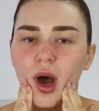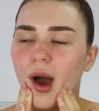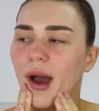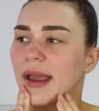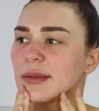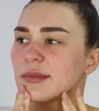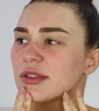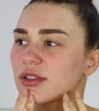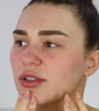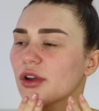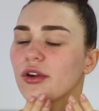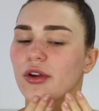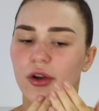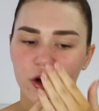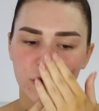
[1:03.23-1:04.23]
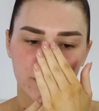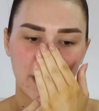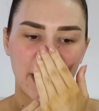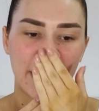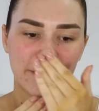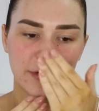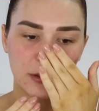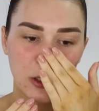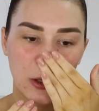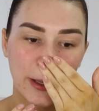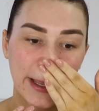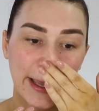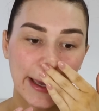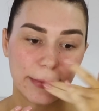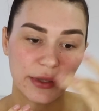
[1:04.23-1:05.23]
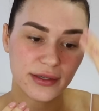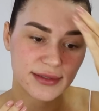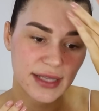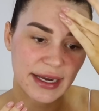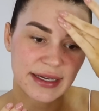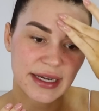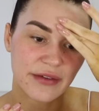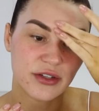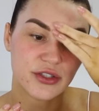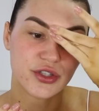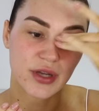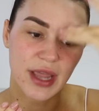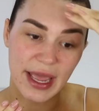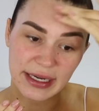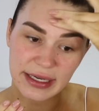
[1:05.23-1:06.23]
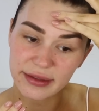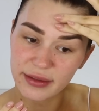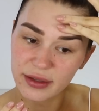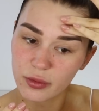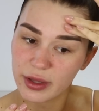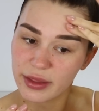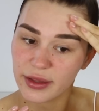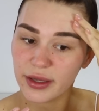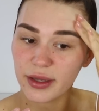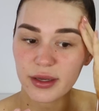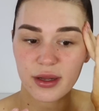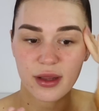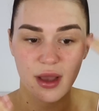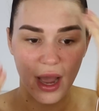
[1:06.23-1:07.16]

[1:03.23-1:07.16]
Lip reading: I'm so over having long hair because I never do anything with it.